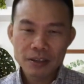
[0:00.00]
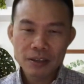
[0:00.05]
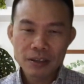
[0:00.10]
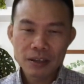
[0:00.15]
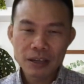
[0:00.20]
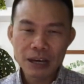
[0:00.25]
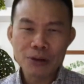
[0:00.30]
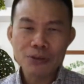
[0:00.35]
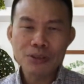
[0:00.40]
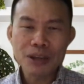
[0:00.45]

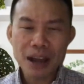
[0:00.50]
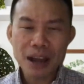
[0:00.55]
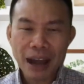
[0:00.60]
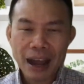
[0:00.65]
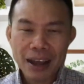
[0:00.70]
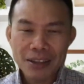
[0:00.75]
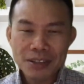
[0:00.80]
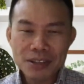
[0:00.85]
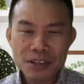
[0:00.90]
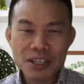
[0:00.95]
You know,
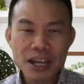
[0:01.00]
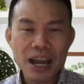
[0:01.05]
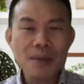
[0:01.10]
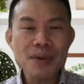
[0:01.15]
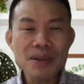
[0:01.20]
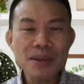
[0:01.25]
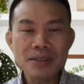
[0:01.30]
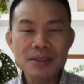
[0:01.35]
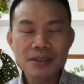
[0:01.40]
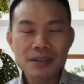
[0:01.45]
the
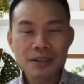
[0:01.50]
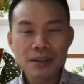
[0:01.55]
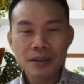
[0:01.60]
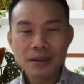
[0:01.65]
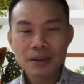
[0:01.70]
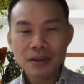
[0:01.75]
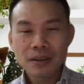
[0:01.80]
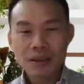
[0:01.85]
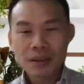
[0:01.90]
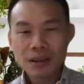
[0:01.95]
psalmists,
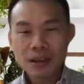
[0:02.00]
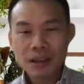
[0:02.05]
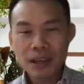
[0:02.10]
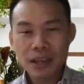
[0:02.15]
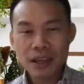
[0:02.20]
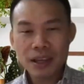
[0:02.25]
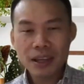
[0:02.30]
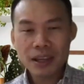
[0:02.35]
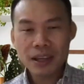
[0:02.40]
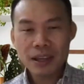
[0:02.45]

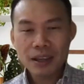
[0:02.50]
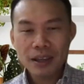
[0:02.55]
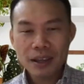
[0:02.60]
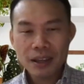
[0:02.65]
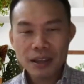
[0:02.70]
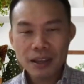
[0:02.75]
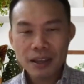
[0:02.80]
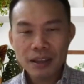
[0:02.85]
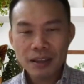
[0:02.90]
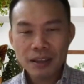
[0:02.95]

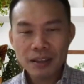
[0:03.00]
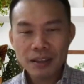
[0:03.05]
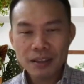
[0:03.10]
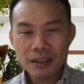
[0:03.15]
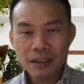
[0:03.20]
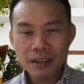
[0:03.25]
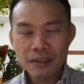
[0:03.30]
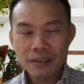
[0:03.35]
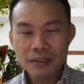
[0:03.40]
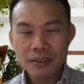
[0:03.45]

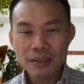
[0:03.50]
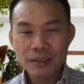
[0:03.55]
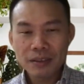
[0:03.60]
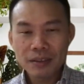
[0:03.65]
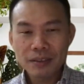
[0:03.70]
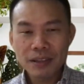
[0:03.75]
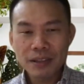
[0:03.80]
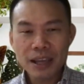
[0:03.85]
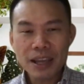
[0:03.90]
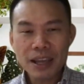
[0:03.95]

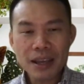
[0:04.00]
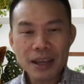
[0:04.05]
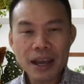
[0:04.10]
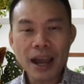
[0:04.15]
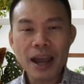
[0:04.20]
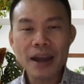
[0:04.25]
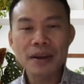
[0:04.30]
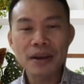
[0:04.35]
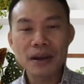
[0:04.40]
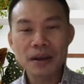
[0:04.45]
they
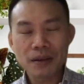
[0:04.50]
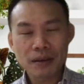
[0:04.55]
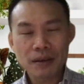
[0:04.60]
kind of